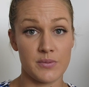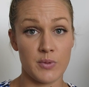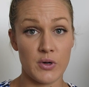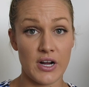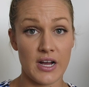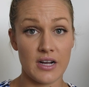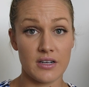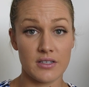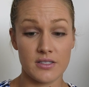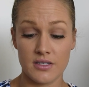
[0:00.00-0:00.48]

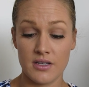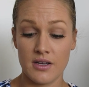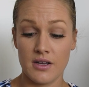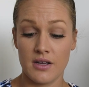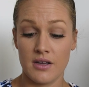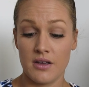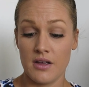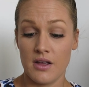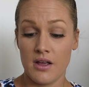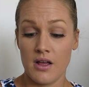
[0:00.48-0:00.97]
products.
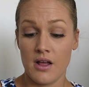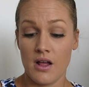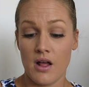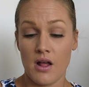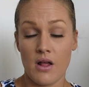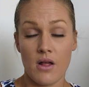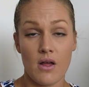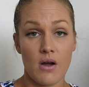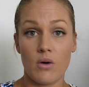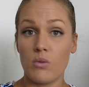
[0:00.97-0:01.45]

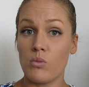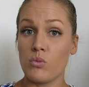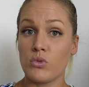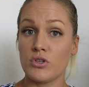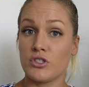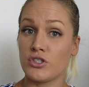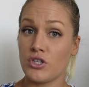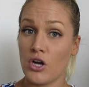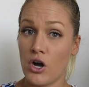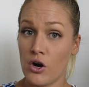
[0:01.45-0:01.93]

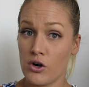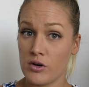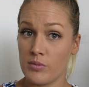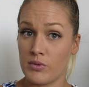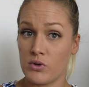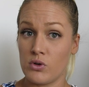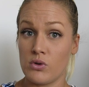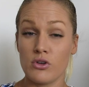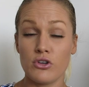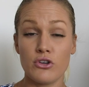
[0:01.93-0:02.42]
Was
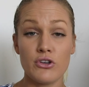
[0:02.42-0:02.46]
horrible.